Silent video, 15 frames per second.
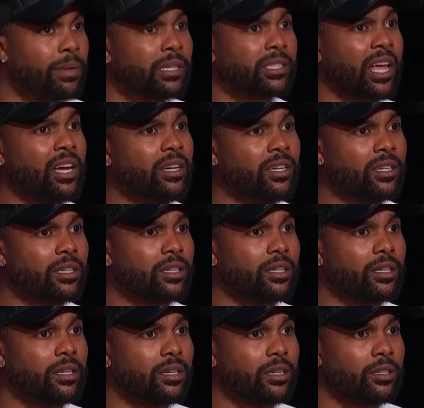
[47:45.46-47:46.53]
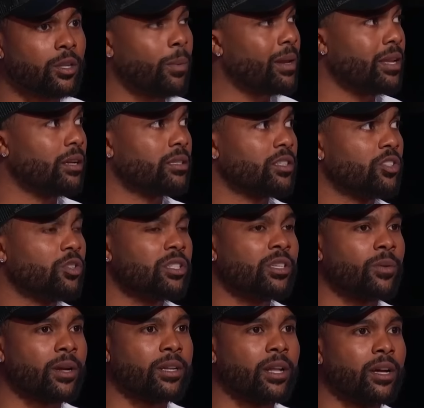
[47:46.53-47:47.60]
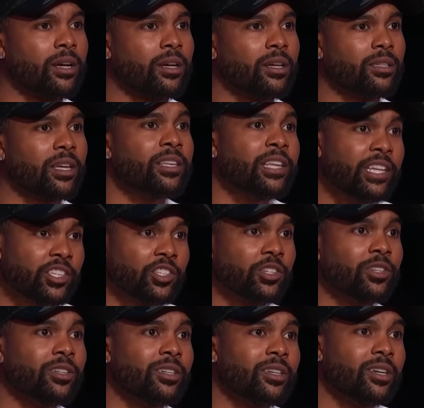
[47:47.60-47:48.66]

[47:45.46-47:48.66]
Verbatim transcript: a mean skyhook? I do. Nobody else is using it right now. They what? need you